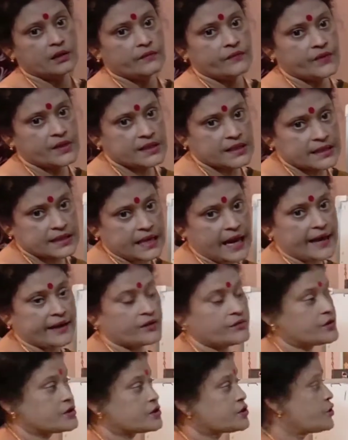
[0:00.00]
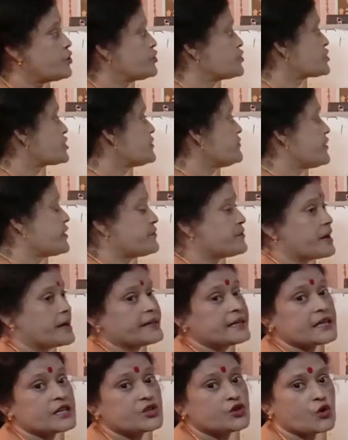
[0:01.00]
This is aqueous solution. When we are
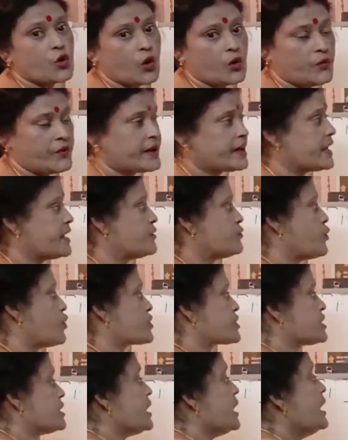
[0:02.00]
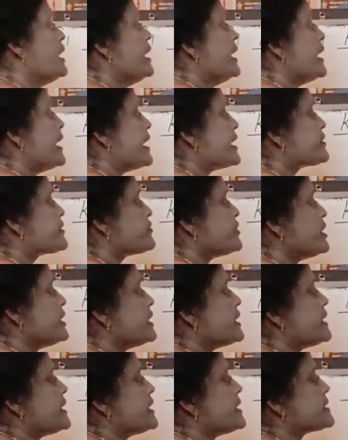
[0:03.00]
dissolving in water, it will
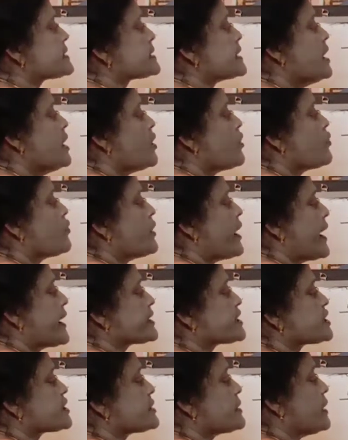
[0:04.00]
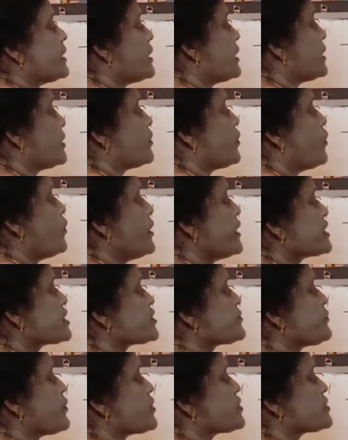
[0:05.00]
release
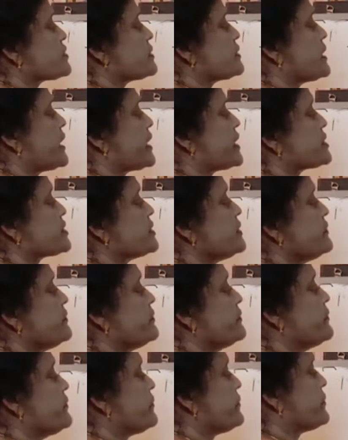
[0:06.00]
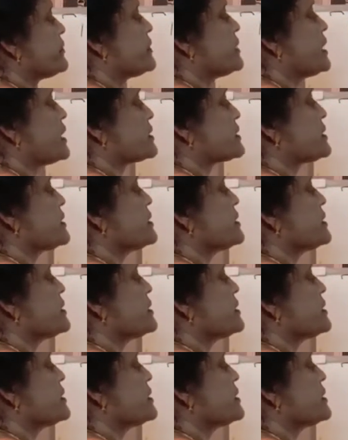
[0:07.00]
OH positive negative. That